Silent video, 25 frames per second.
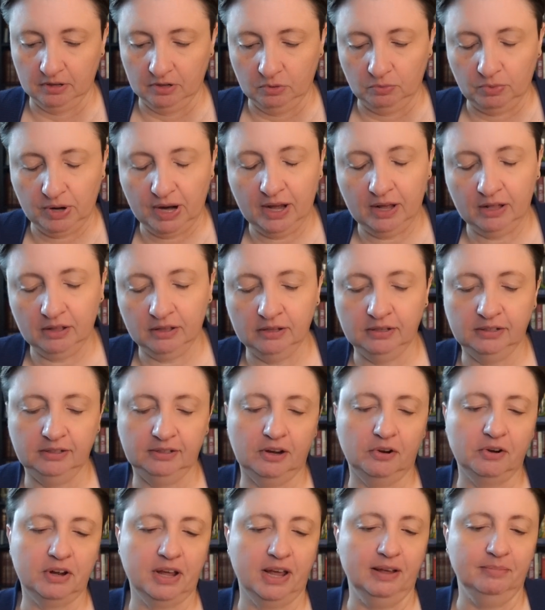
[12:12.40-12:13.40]
Well,
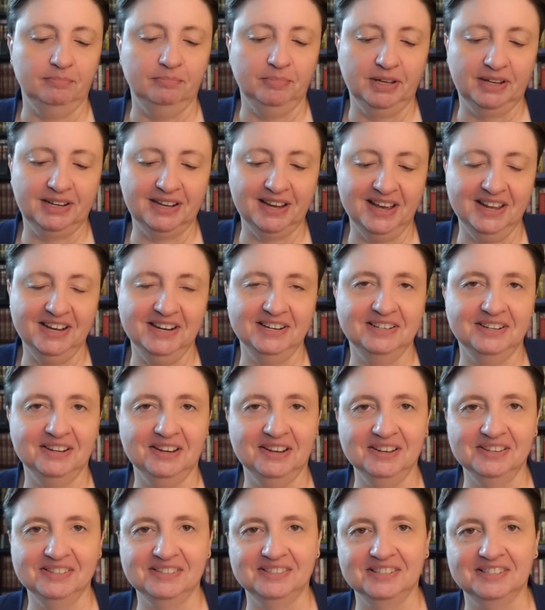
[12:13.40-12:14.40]
okay, it kind of
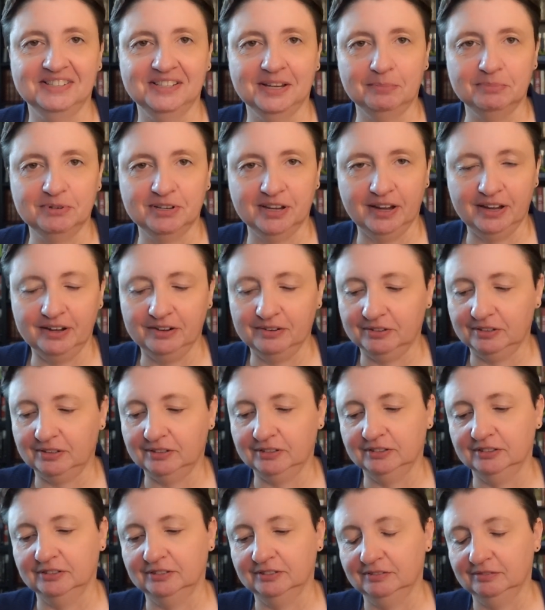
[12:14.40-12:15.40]
does. The
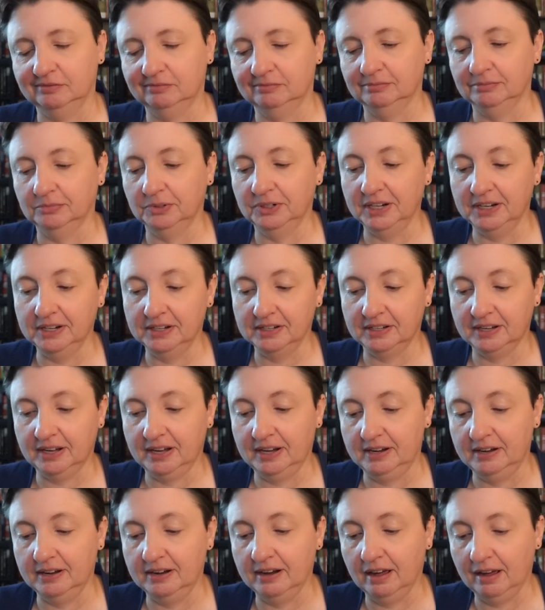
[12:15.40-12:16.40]
subtitle would
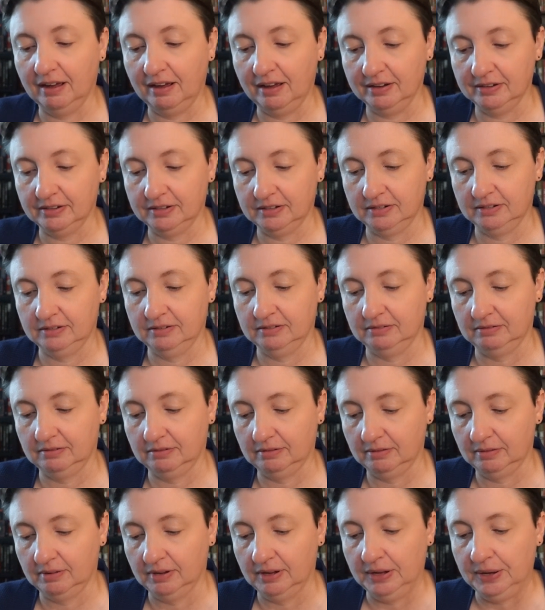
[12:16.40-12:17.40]
indicate not,
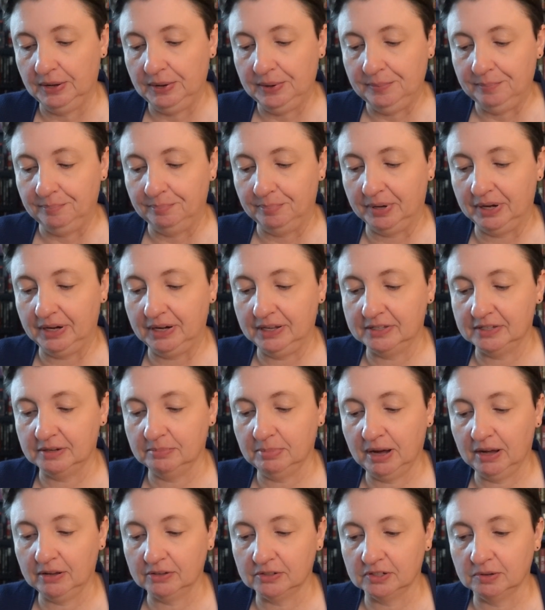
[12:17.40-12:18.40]
but it's
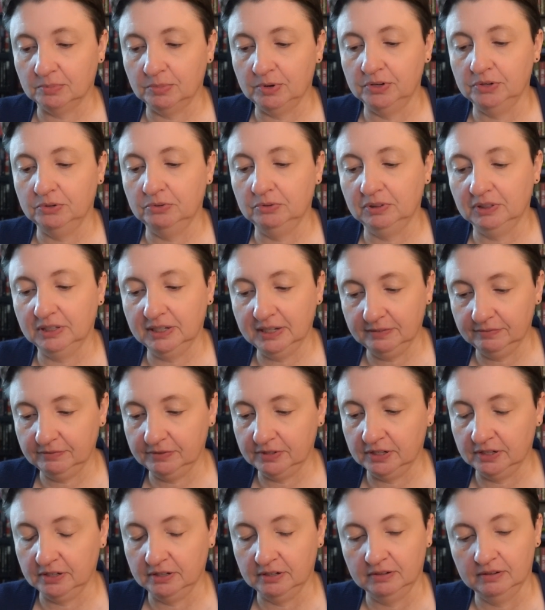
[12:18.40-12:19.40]
about someone who
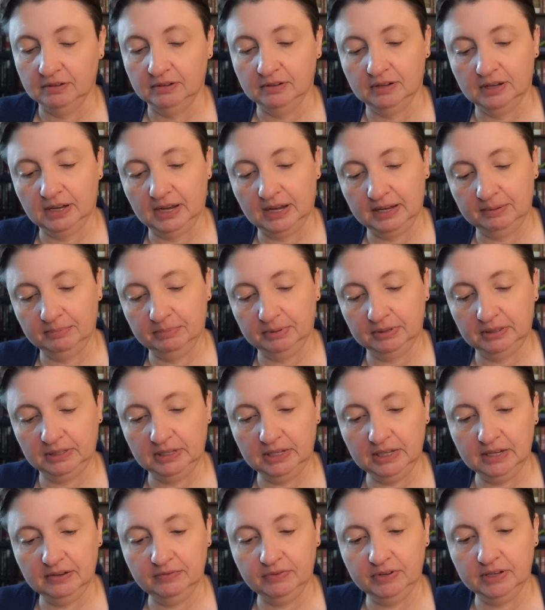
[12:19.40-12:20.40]
lived, I
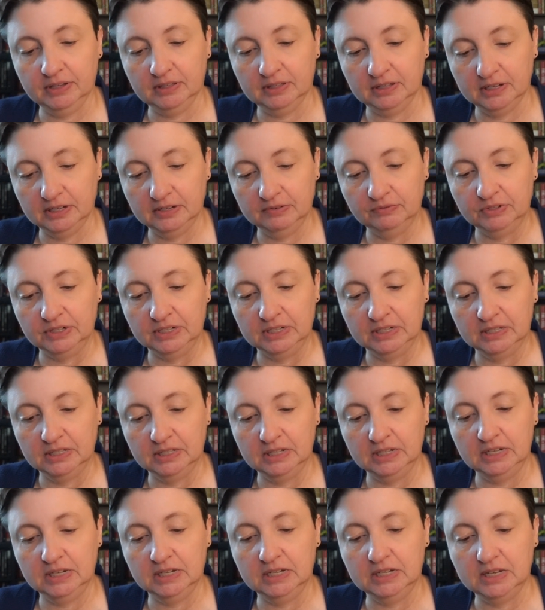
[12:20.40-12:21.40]
believe he lived in
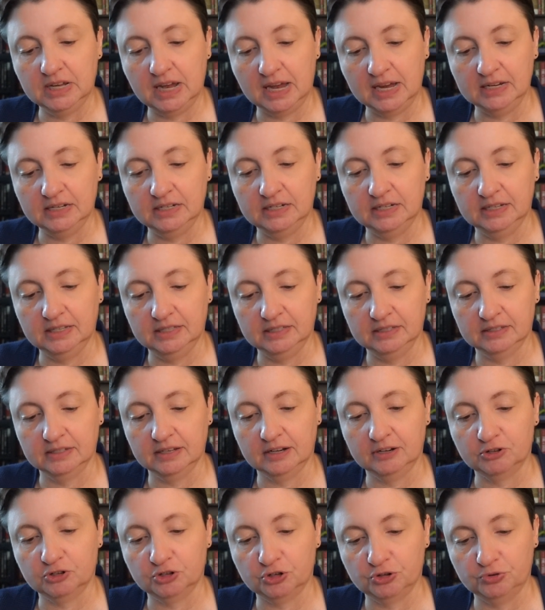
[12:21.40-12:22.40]
the 18th
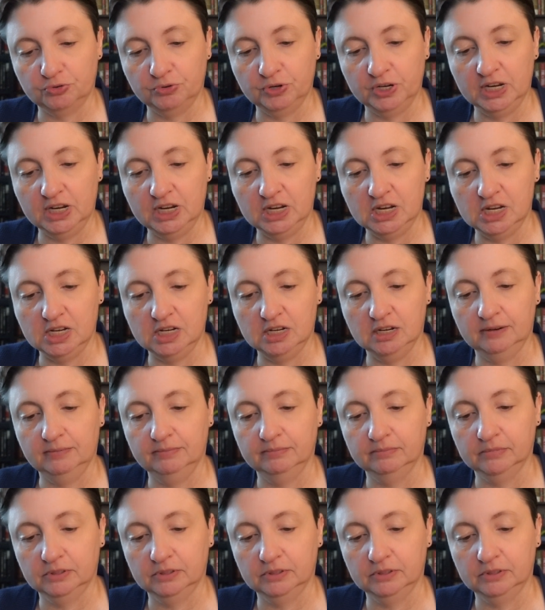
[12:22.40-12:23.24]
century.